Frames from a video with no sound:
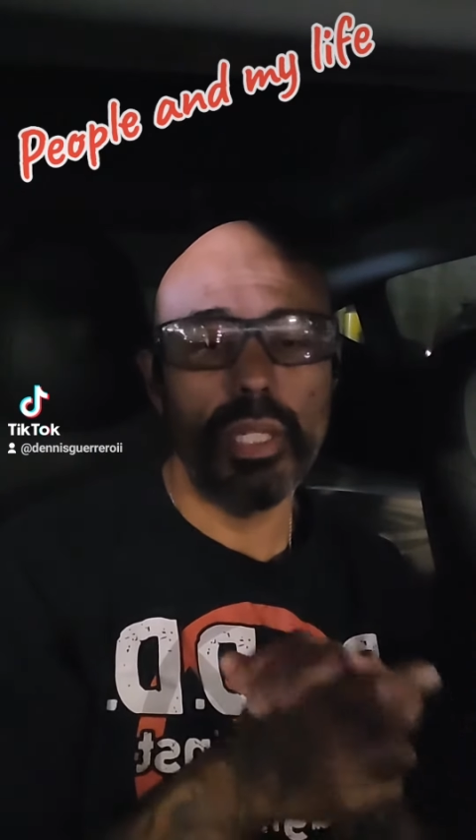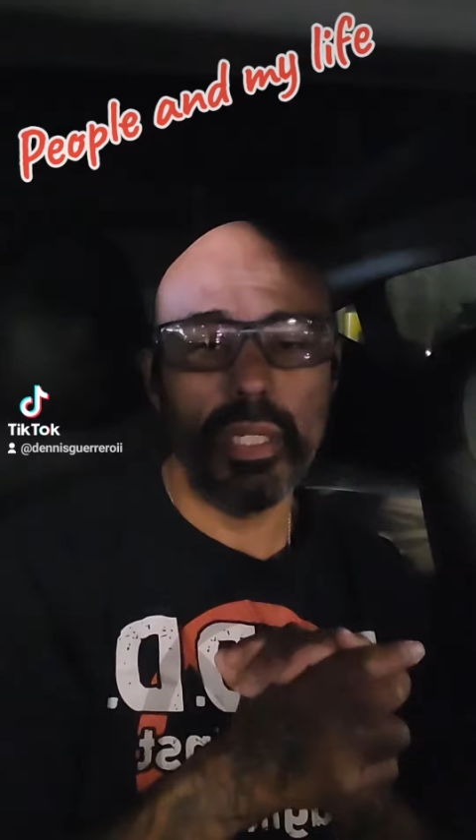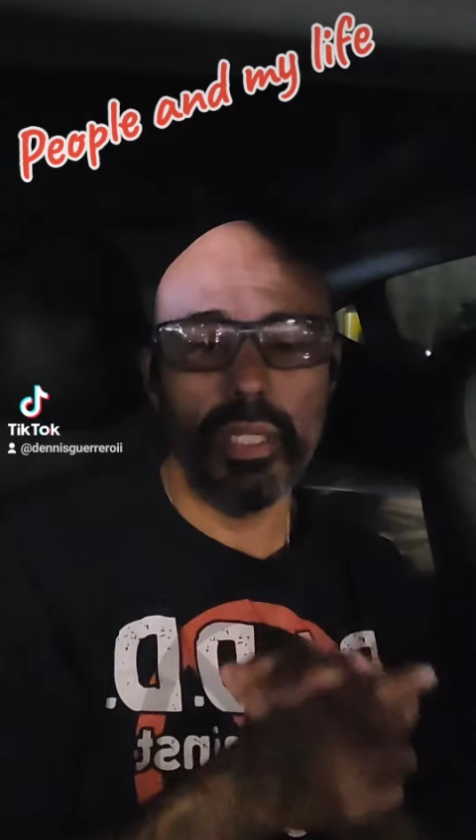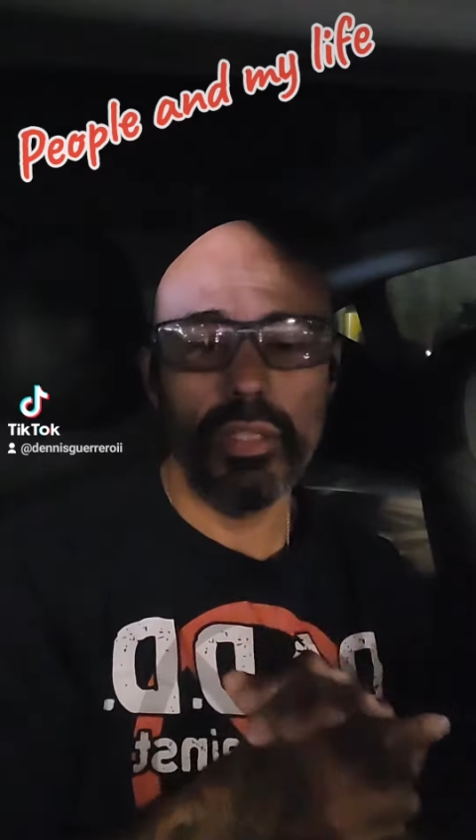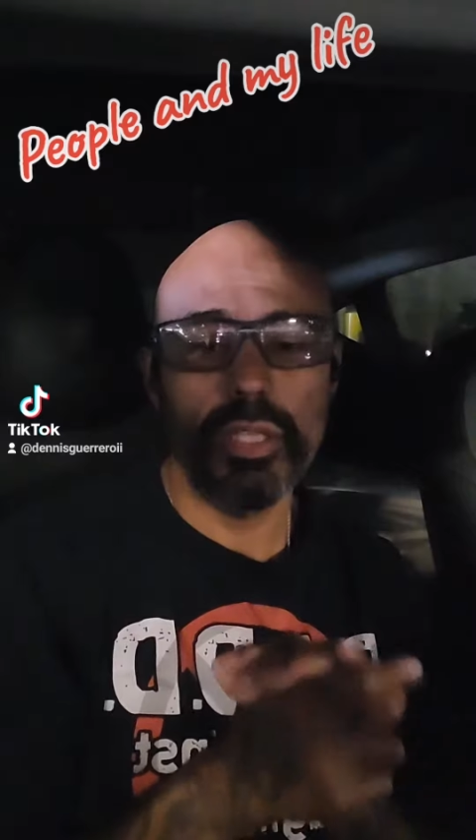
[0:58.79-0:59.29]

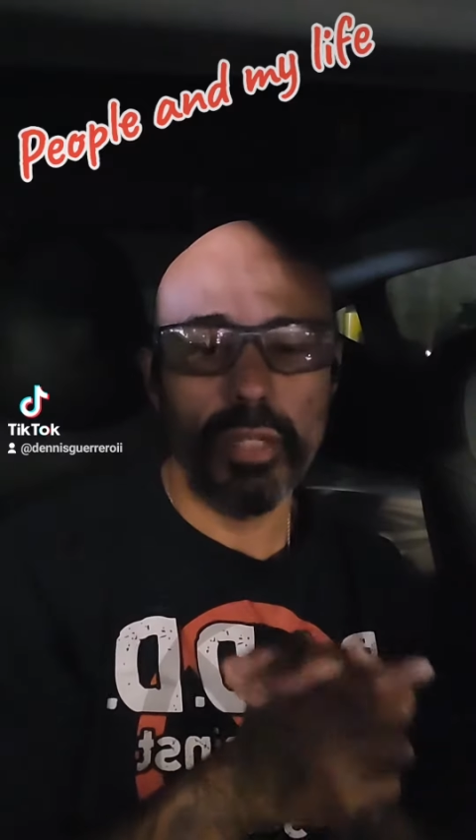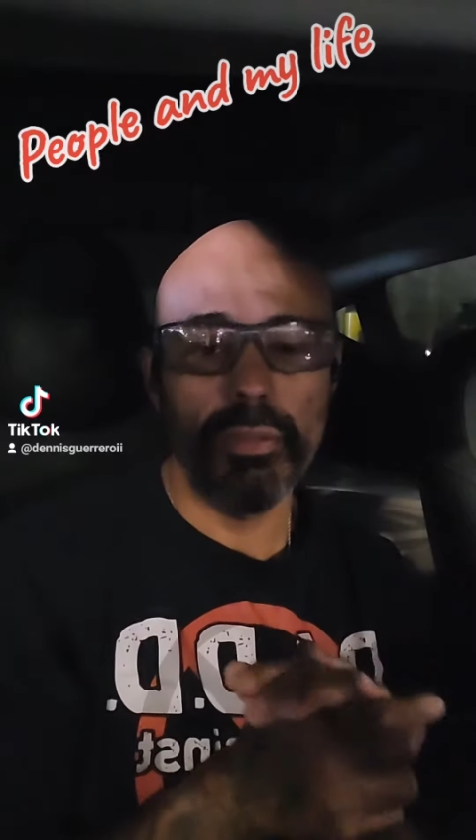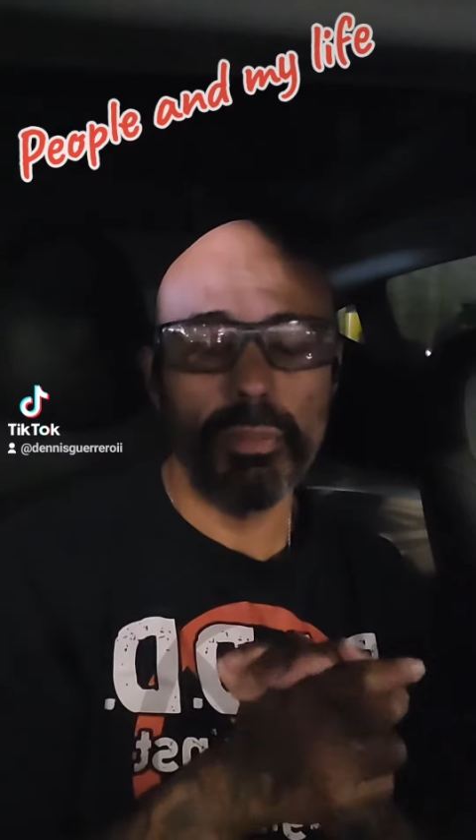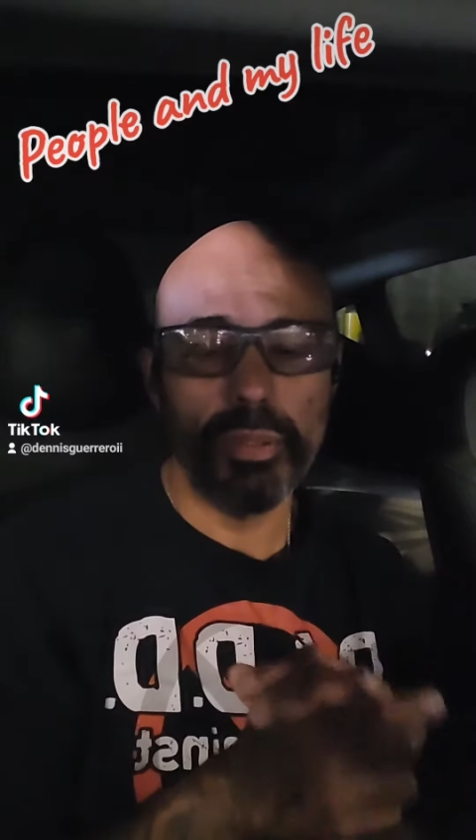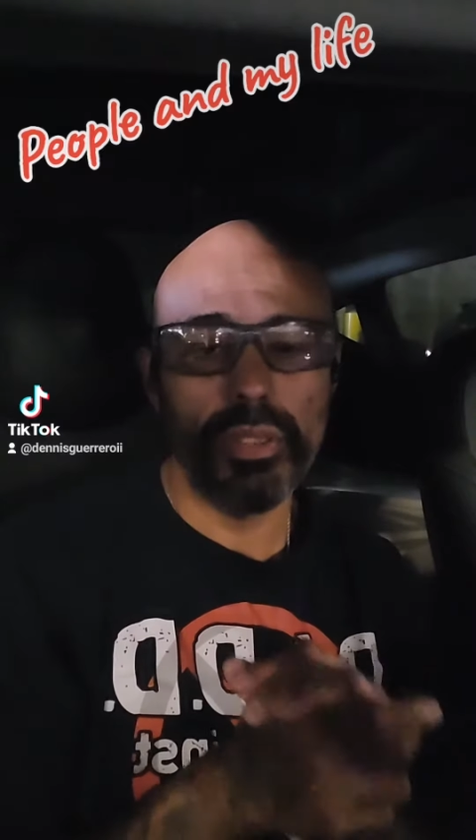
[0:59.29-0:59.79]
that each and
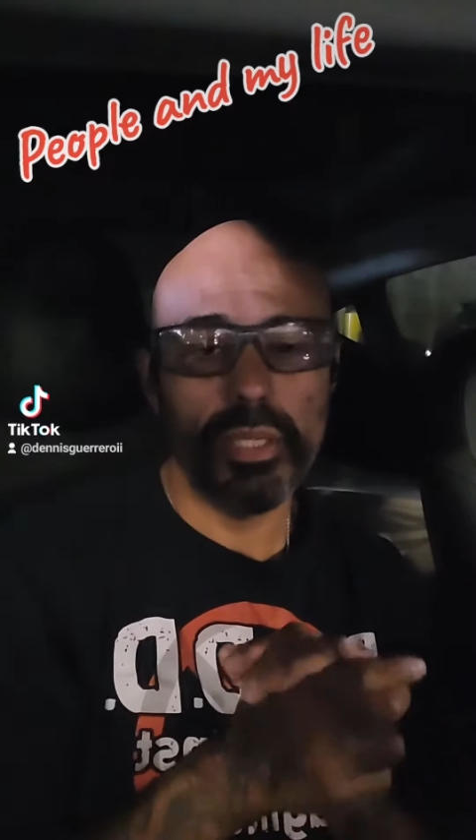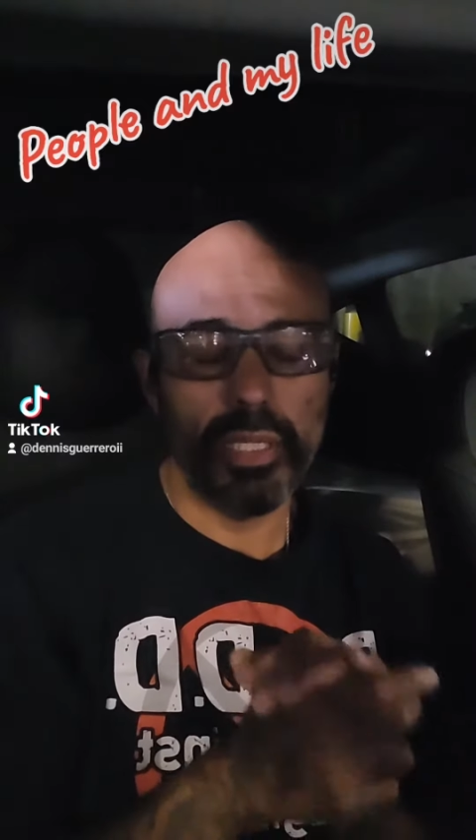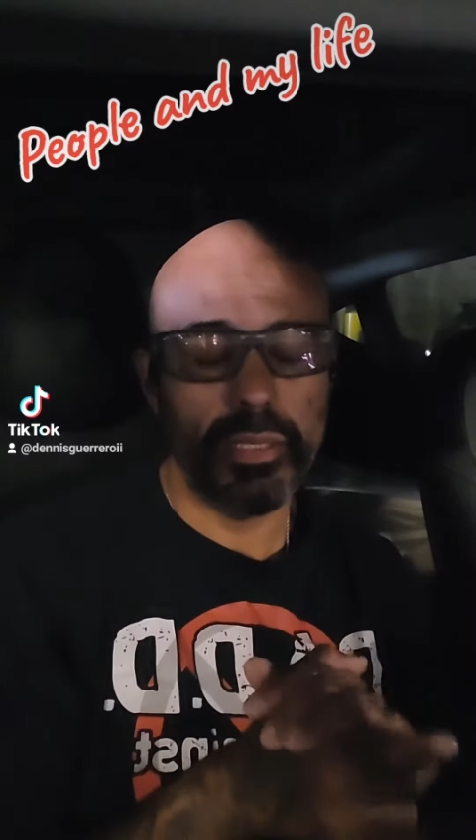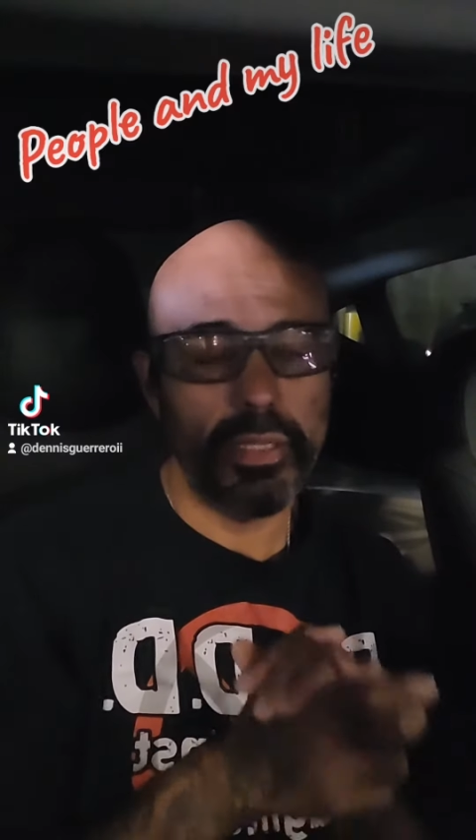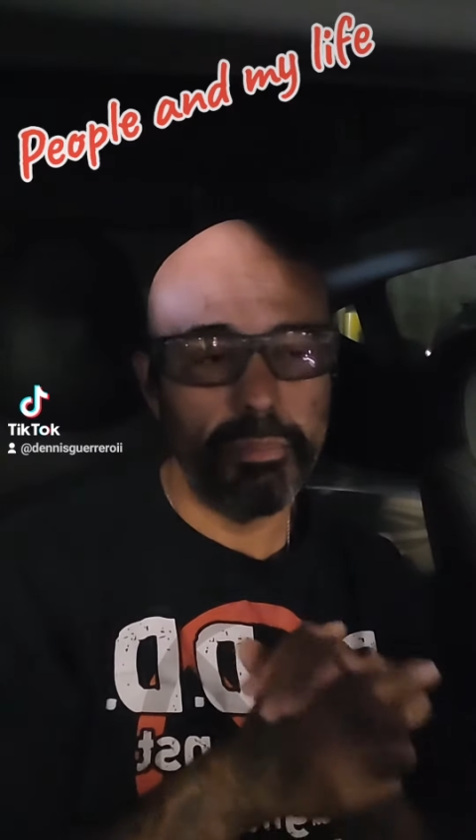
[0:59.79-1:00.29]
every person
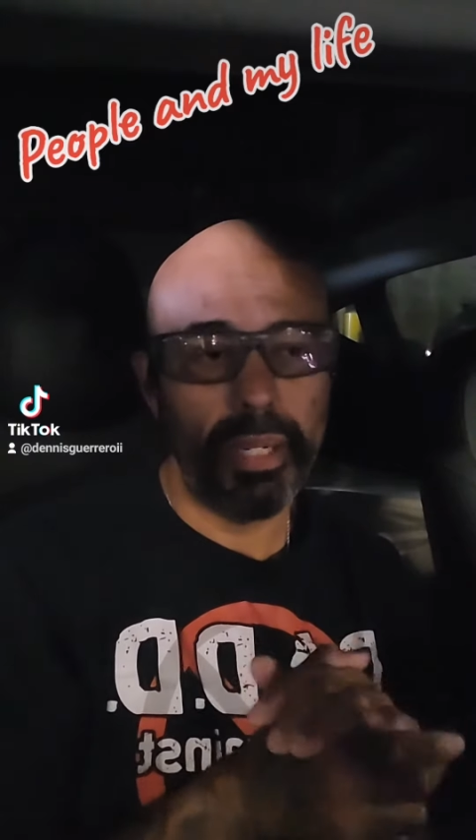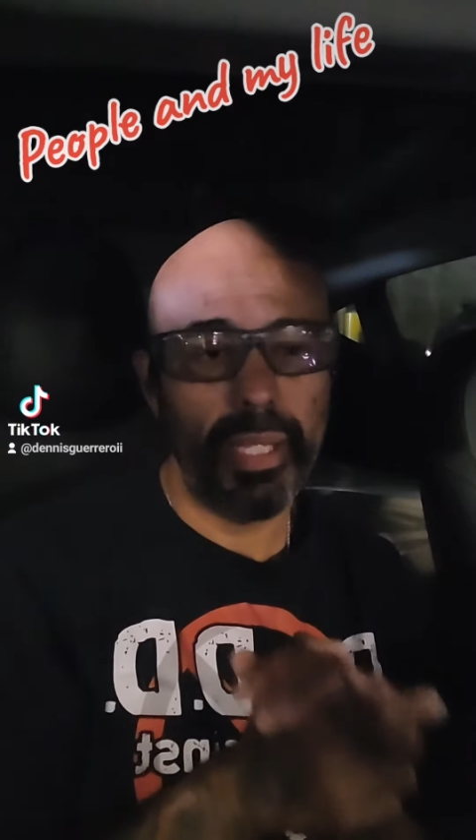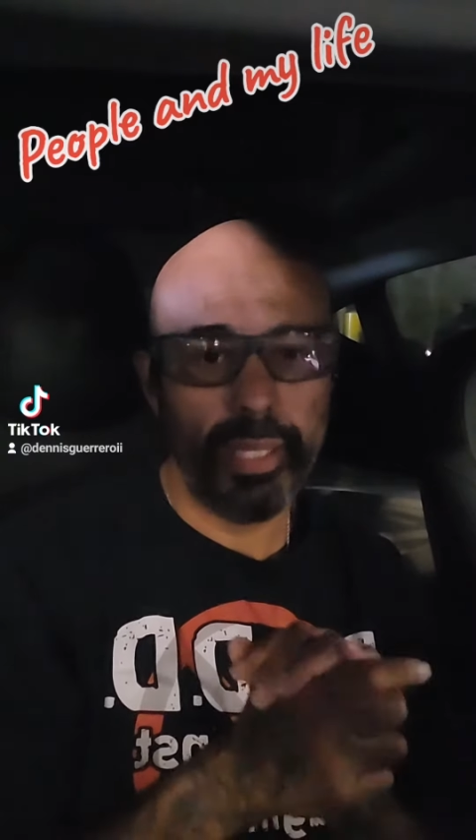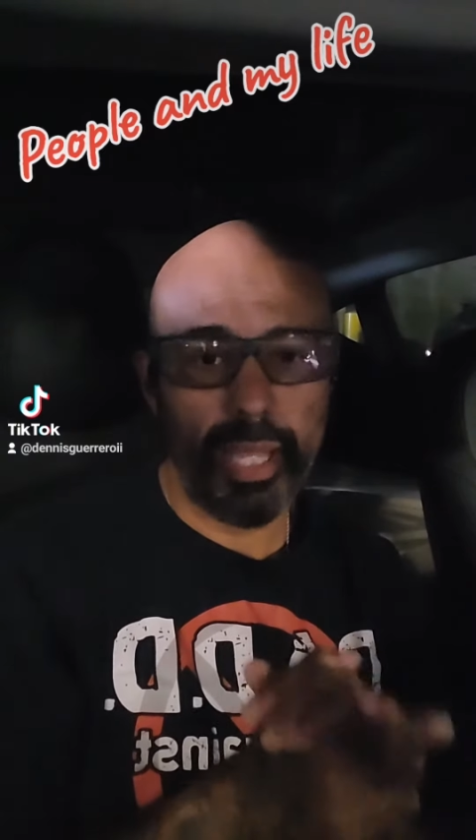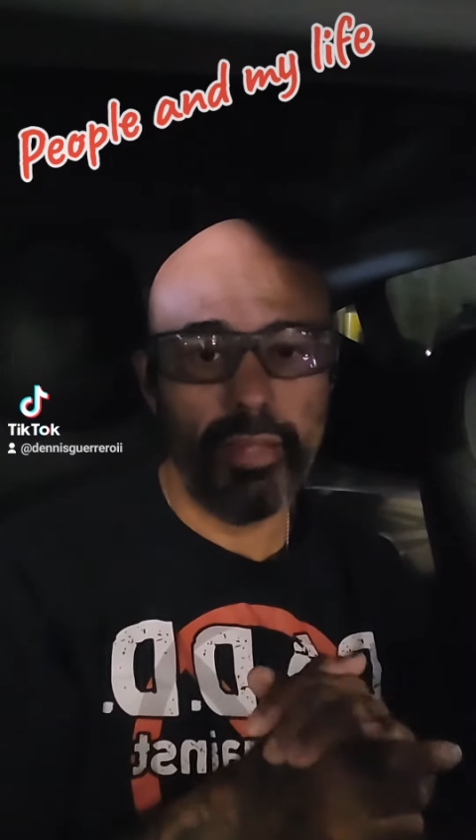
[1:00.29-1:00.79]
that's in
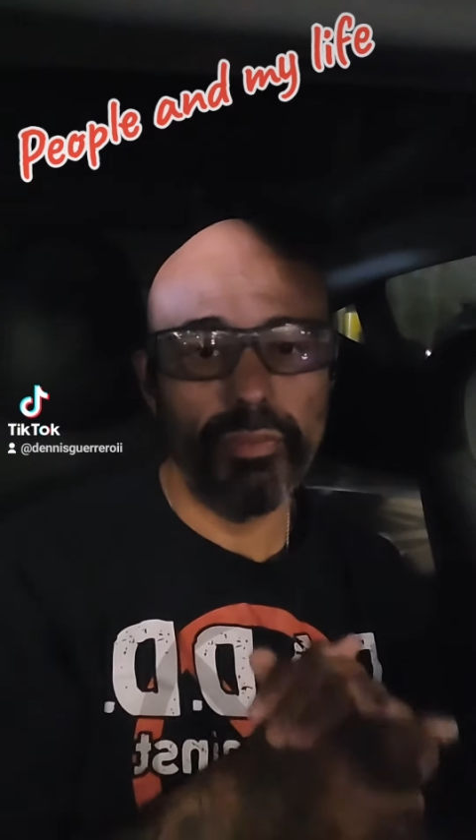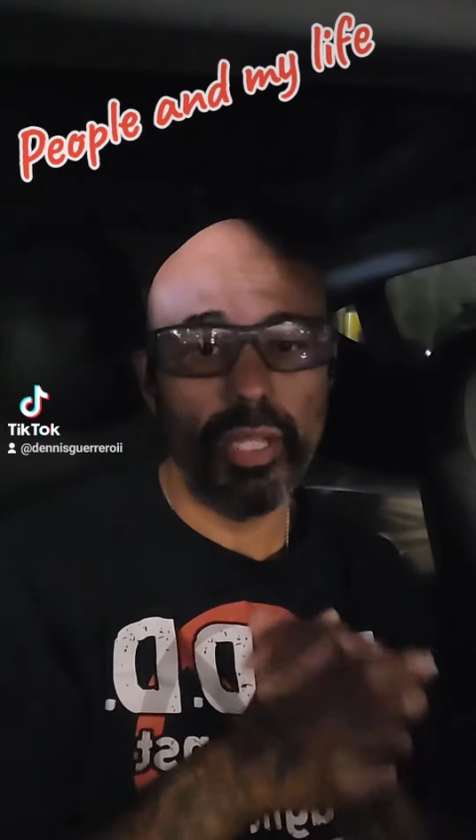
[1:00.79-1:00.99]
my life,